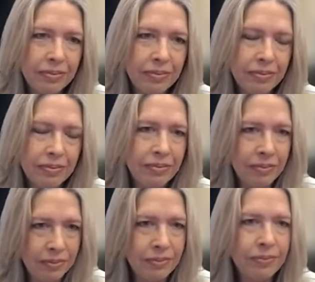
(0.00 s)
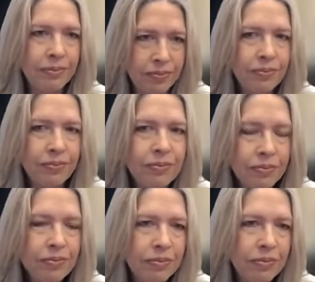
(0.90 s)

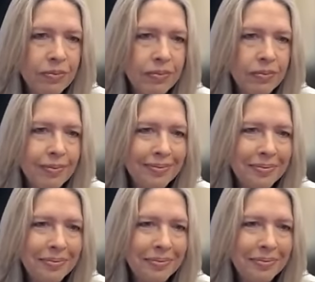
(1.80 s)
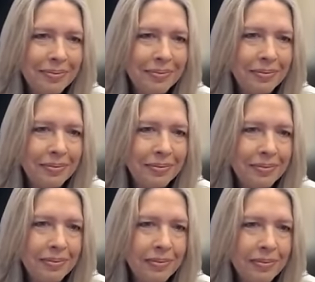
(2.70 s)

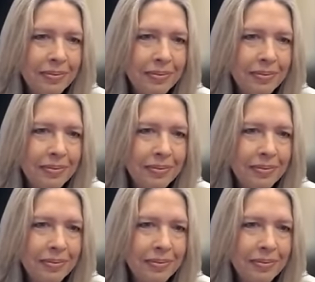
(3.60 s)
(not speaking)